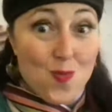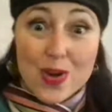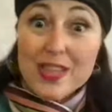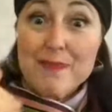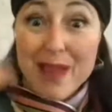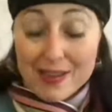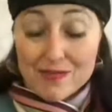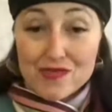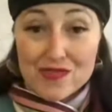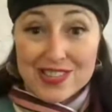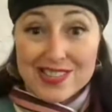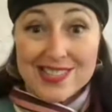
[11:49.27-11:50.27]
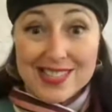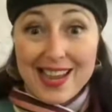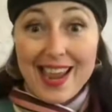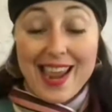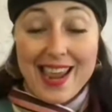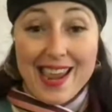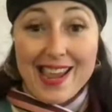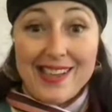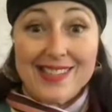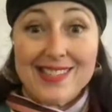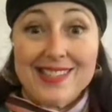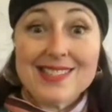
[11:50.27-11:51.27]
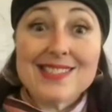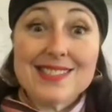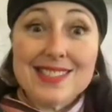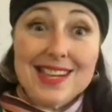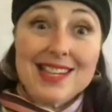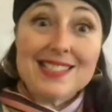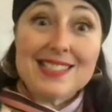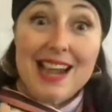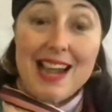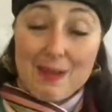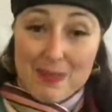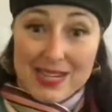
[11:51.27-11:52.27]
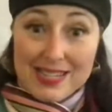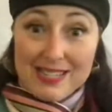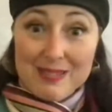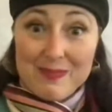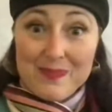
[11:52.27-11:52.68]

with boundaries and today's topic